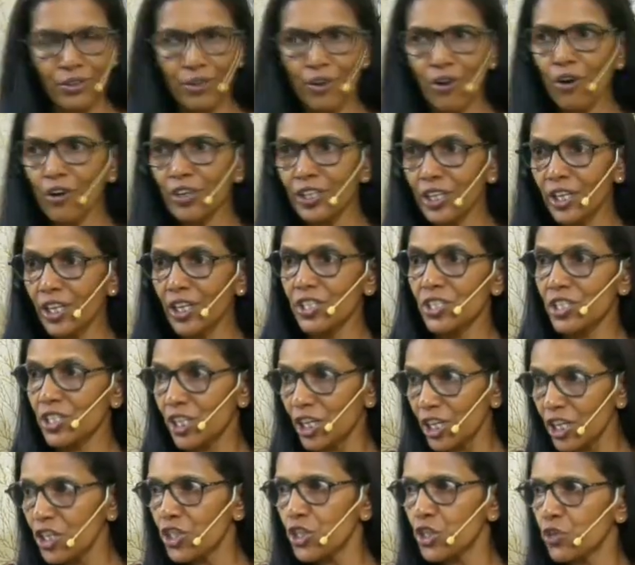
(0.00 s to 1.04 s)
God needs
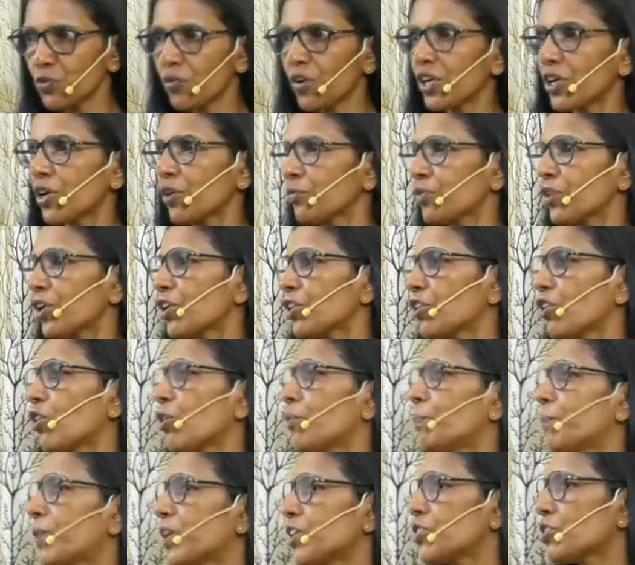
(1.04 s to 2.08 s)
each one of your
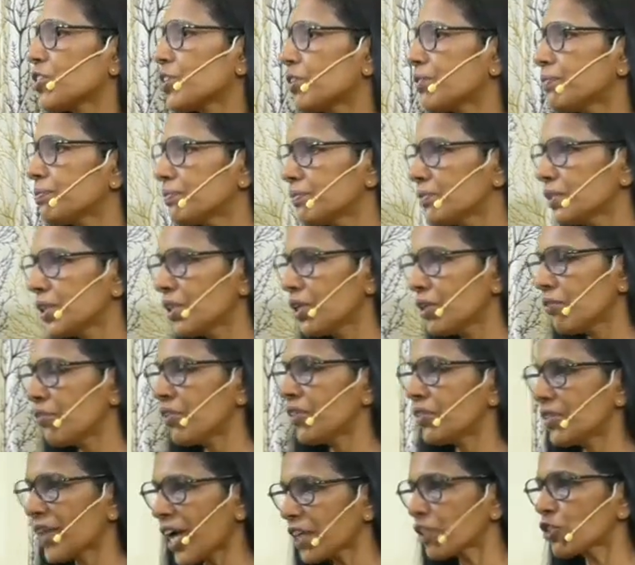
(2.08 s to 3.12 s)
cooperation.
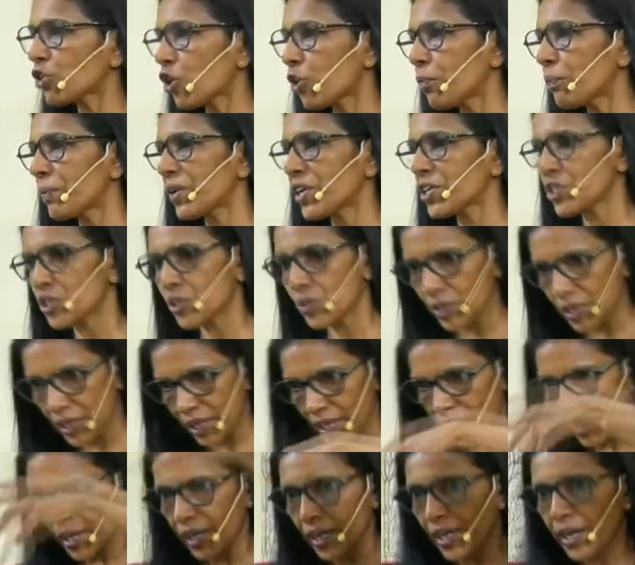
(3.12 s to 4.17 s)
With that cooperation
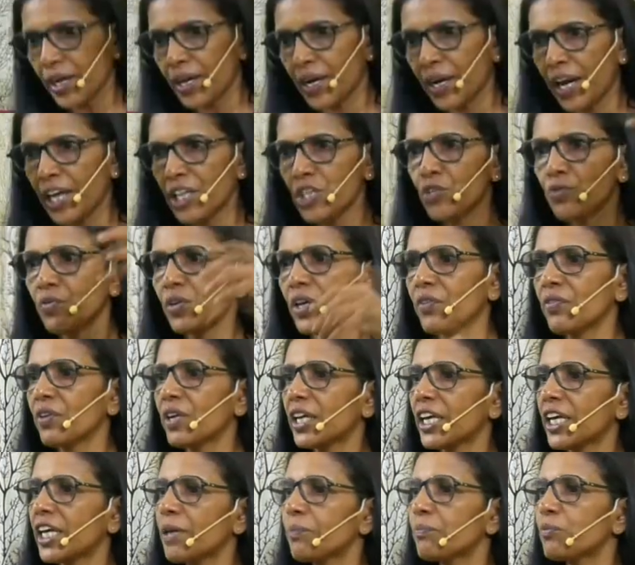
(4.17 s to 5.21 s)
only, Christ's way
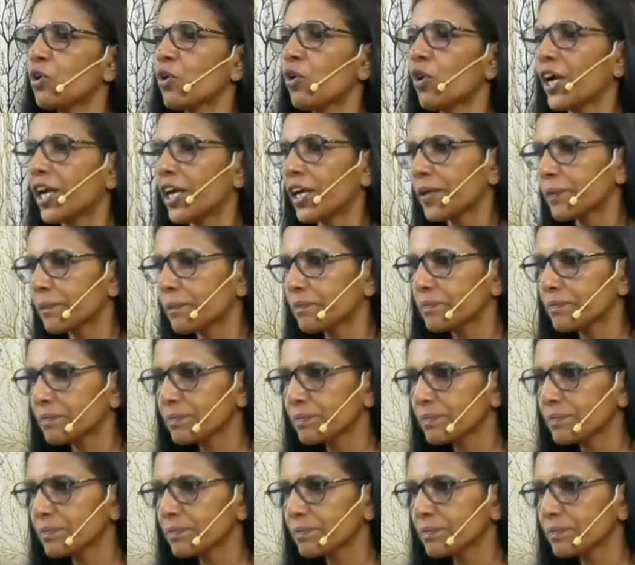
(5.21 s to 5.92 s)
will keep going.